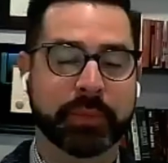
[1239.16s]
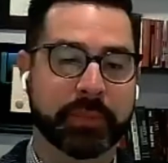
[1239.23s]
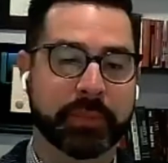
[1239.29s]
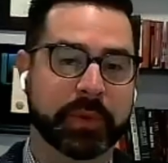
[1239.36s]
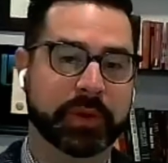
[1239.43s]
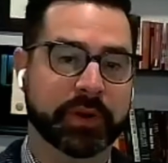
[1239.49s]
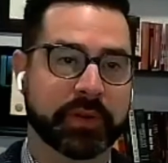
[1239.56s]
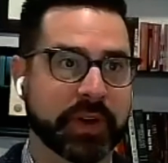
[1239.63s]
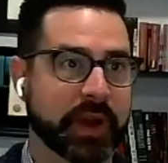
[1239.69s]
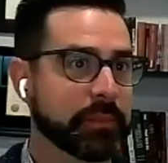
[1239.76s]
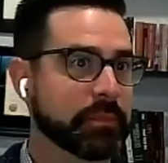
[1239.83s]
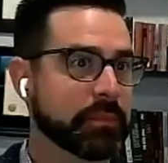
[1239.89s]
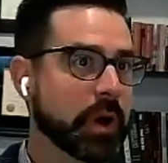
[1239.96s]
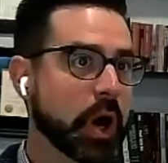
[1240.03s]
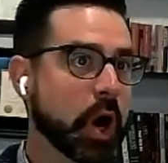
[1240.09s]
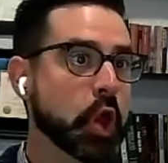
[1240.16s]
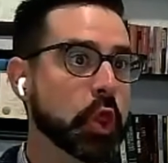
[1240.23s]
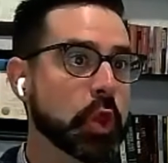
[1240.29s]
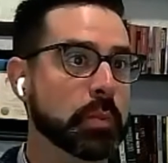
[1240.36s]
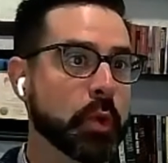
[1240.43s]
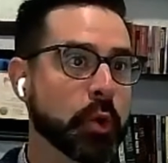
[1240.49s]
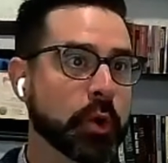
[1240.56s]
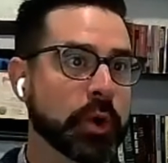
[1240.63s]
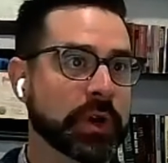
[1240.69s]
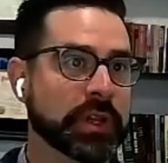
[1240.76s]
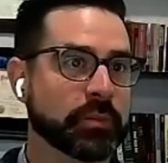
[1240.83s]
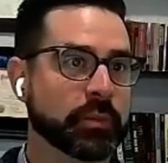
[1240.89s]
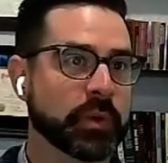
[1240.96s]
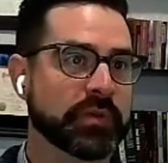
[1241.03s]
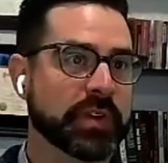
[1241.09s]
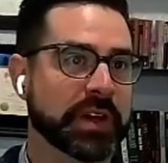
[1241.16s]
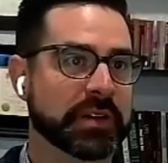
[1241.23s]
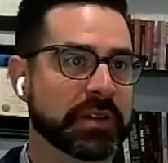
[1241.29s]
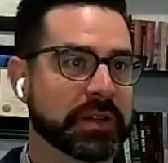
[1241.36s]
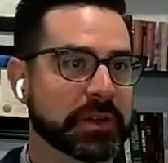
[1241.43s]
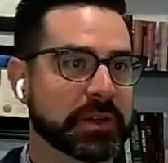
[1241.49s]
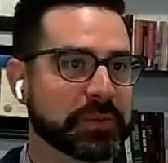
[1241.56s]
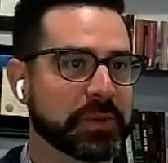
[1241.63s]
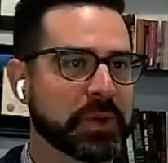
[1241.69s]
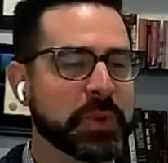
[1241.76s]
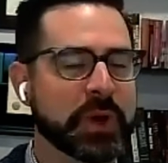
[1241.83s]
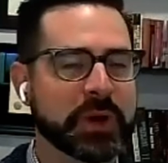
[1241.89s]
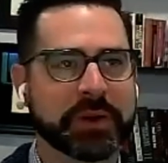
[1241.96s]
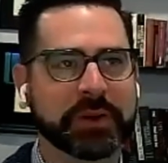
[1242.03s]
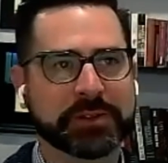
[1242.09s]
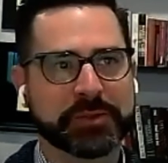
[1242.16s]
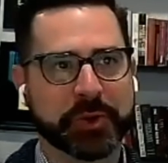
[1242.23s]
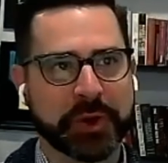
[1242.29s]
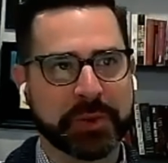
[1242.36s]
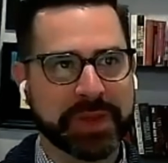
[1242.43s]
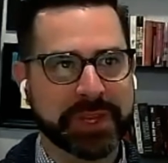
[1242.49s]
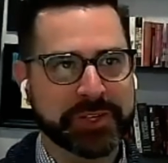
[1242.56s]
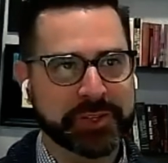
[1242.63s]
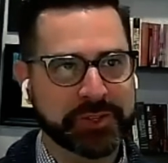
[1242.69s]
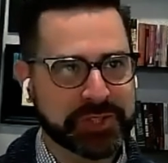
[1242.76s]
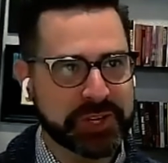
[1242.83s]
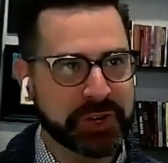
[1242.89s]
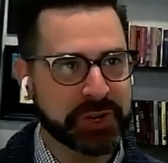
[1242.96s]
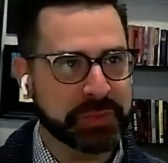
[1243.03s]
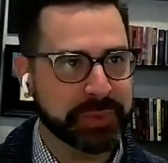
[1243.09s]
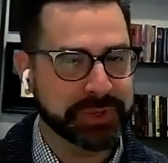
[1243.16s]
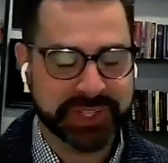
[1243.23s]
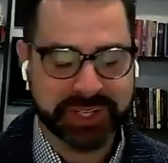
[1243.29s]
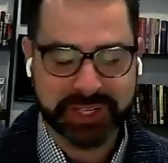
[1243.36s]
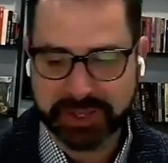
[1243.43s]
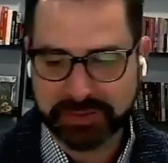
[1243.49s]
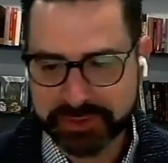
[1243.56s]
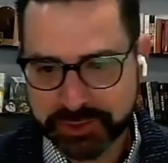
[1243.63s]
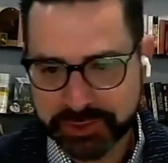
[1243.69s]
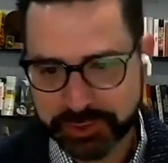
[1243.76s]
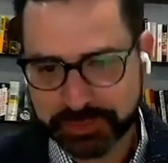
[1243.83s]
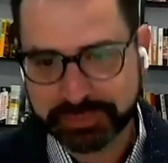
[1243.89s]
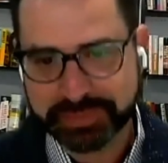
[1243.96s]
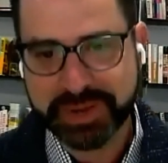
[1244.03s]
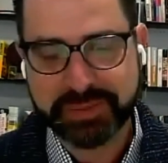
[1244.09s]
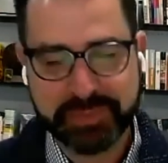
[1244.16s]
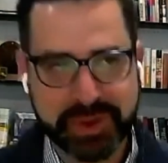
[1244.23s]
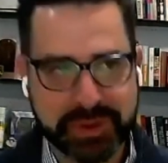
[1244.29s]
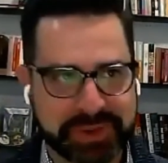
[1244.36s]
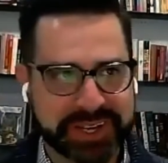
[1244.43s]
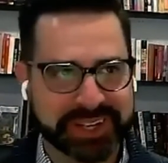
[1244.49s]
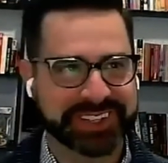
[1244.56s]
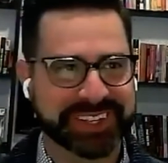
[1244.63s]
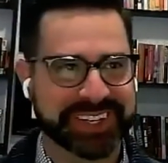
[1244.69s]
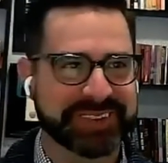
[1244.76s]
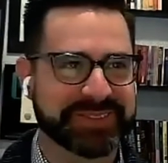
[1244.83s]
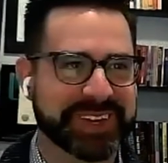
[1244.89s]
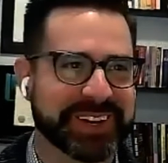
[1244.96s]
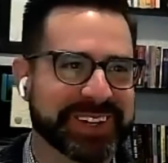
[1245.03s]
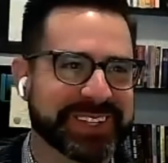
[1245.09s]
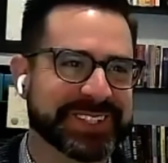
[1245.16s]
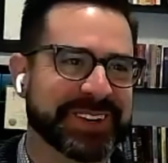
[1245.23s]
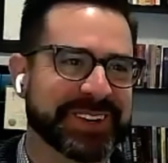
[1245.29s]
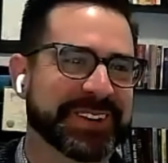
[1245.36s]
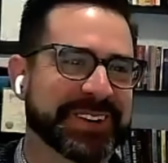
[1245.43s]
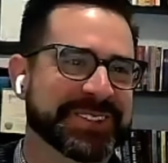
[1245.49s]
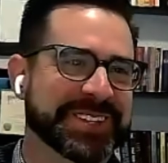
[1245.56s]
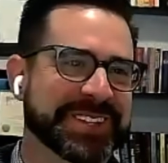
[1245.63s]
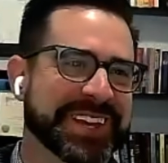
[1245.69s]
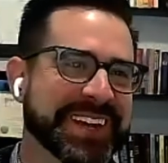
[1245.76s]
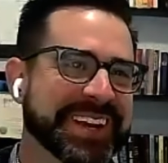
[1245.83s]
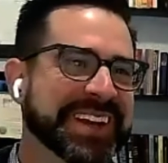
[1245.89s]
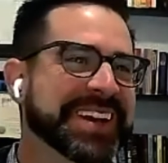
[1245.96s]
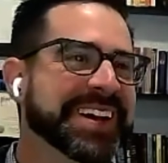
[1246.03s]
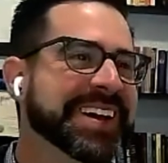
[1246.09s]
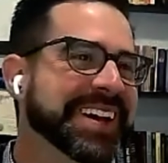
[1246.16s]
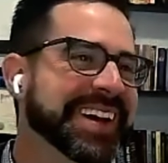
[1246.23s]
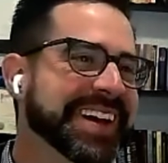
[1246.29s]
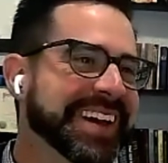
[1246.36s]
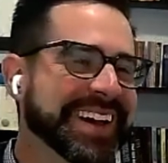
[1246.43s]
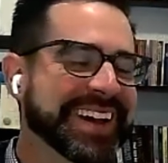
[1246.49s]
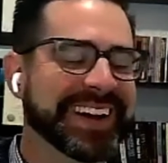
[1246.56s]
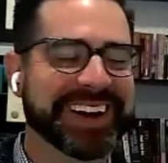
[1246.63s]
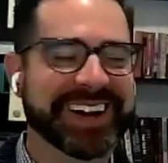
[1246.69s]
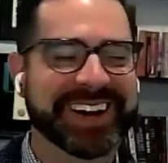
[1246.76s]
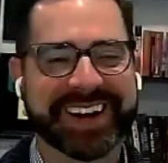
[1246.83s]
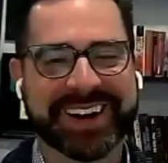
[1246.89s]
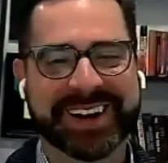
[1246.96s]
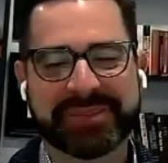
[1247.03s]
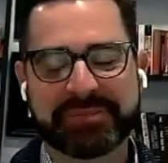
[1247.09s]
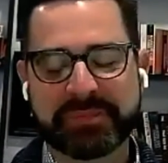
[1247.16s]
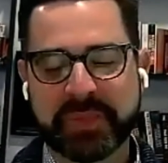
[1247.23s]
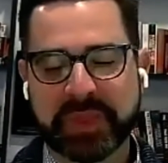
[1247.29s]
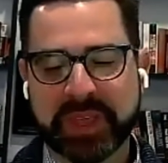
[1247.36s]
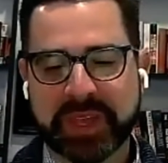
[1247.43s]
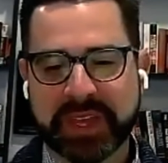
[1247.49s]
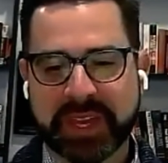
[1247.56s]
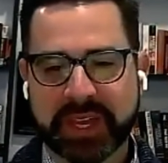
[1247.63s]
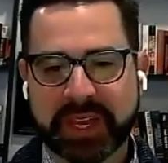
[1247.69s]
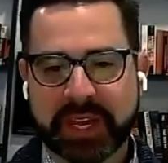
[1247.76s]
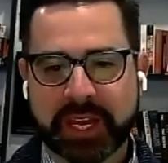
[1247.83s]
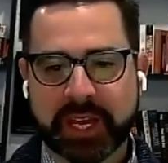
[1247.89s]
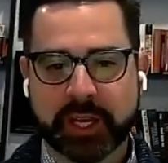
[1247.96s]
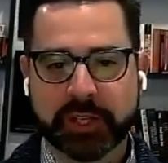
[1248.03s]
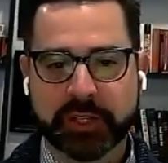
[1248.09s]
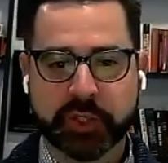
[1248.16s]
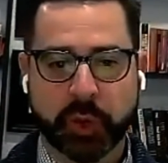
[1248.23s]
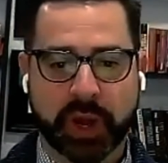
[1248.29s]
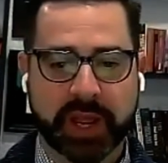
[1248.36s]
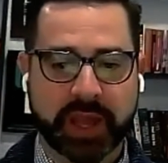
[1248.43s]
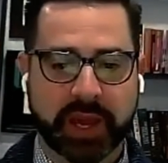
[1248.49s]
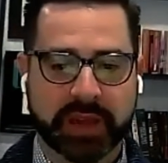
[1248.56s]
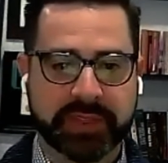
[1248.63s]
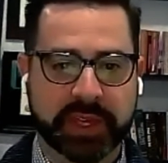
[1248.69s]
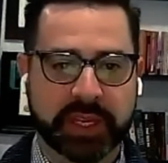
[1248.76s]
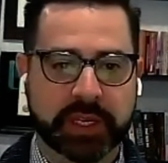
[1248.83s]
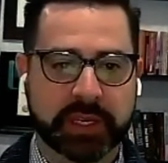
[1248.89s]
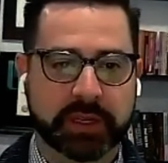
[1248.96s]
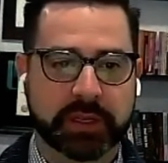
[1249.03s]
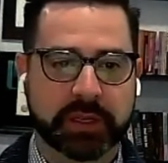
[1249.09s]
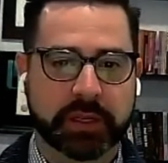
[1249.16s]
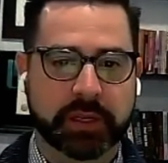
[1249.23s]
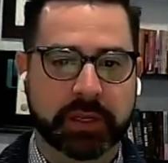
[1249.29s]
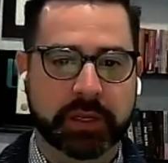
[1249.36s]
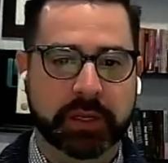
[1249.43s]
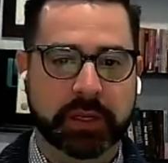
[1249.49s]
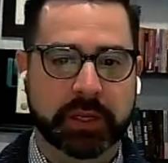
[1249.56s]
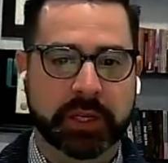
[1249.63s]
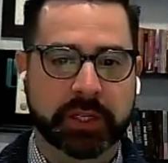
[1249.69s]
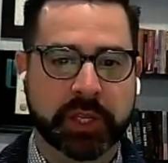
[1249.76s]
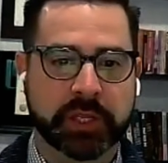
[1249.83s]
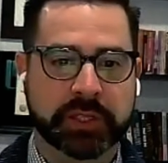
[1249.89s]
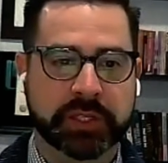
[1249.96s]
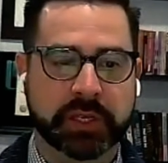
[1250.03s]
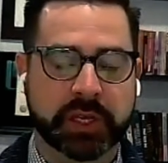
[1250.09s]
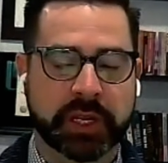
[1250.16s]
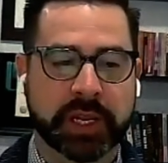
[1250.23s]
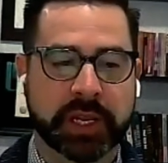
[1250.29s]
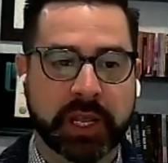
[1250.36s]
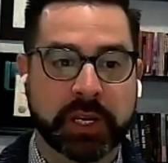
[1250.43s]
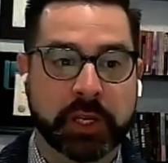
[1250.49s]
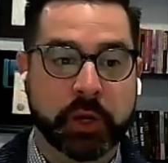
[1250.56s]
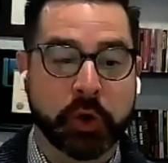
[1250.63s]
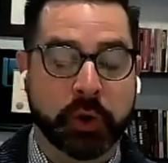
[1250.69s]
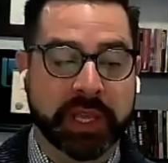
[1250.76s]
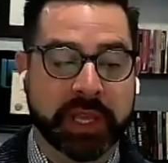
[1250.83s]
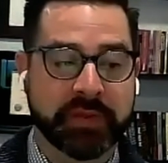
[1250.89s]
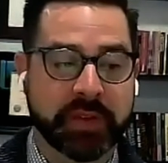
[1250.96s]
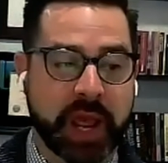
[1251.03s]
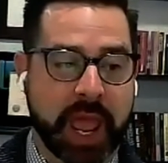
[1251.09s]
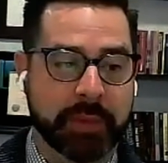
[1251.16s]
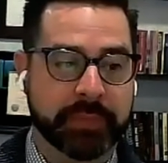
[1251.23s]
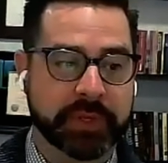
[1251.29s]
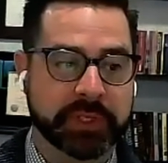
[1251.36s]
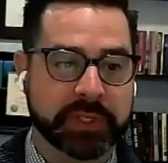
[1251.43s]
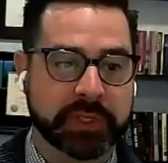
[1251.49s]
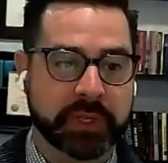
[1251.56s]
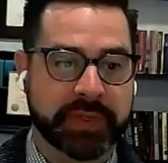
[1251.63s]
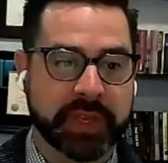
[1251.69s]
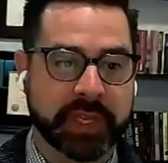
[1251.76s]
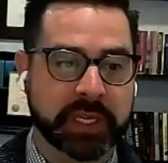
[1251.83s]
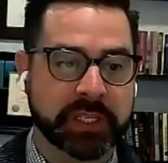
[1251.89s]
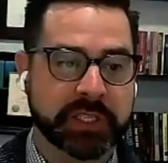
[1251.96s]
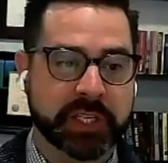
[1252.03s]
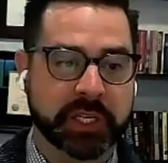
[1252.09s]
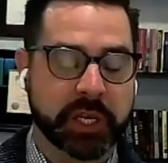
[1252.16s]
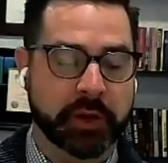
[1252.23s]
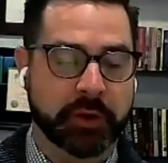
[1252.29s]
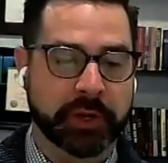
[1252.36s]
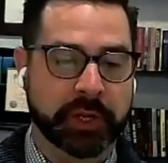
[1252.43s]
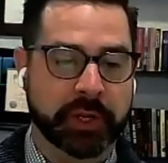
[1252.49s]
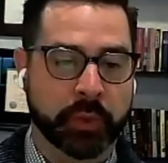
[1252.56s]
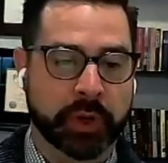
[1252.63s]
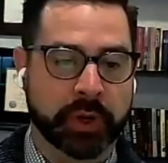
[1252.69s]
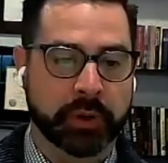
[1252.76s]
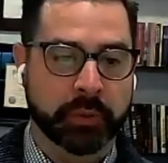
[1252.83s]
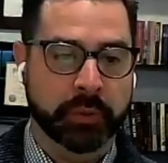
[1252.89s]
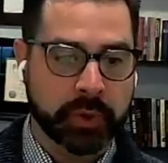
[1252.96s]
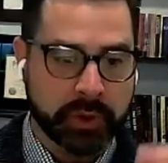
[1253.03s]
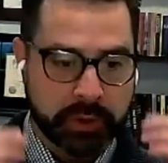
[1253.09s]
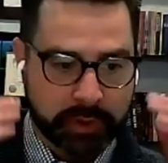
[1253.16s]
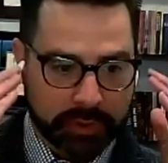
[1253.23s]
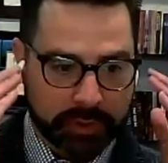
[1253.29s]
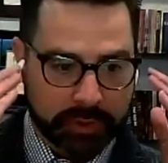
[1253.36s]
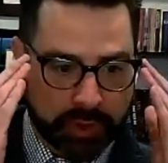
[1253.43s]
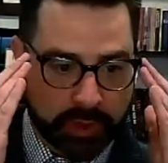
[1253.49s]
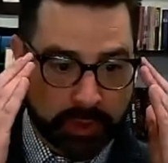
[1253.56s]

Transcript: on the board member, if I'm on the board and we've got a pigeon security person, I love the term. I'm gonna start using that. So I think it even happens, I think, in security where